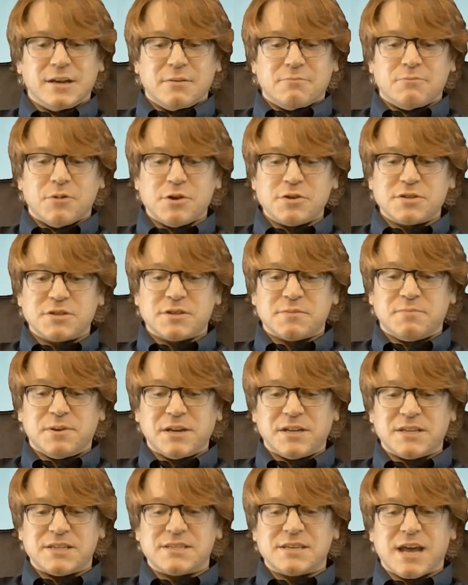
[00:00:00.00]
Most of the
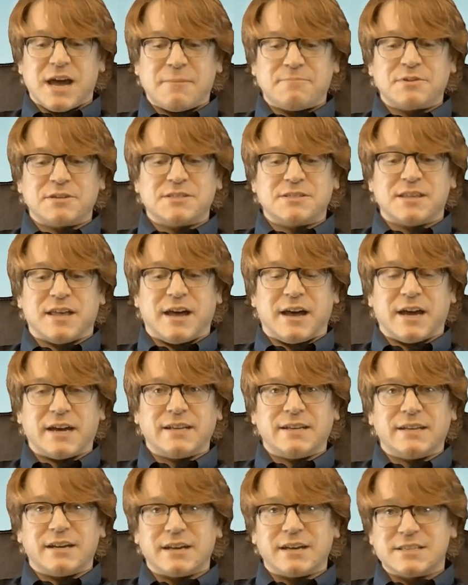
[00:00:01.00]
PTZOptics
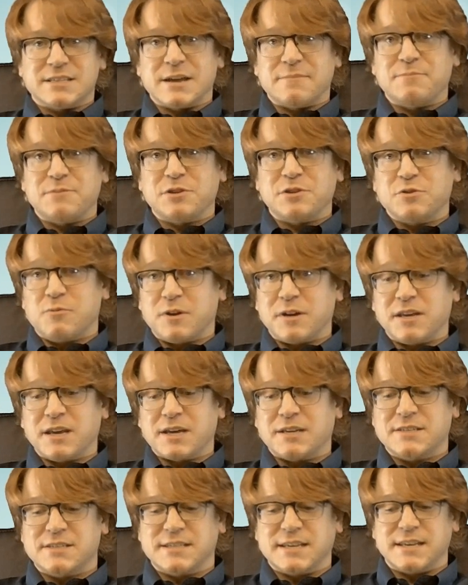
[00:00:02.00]
line, except the
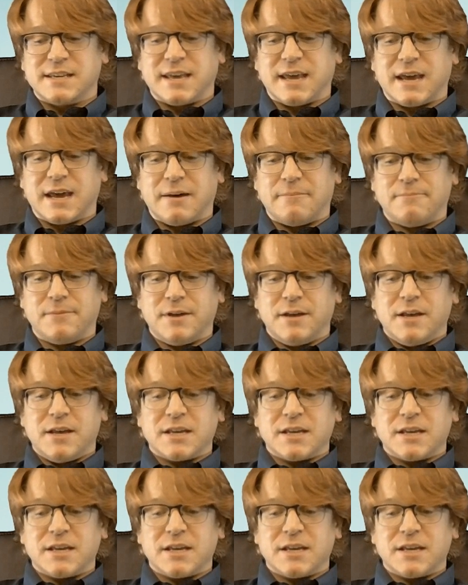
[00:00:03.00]
20X Z Cam,